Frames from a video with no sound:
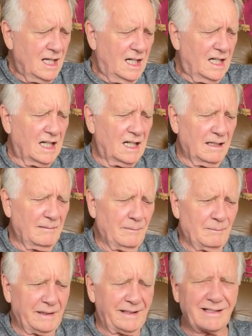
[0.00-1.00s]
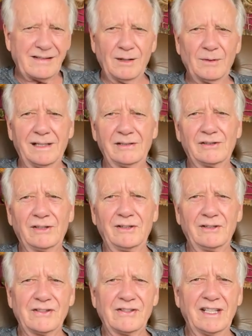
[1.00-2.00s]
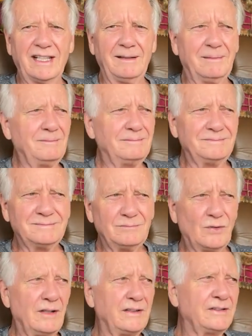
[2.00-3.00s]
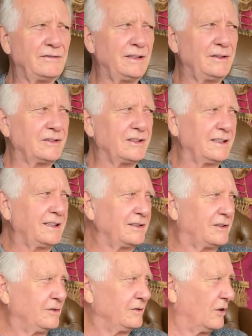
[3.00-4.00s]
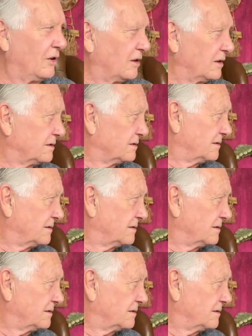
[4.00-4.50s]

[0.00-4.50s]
But that's not what I started to say. Boy, this video is going to get too long.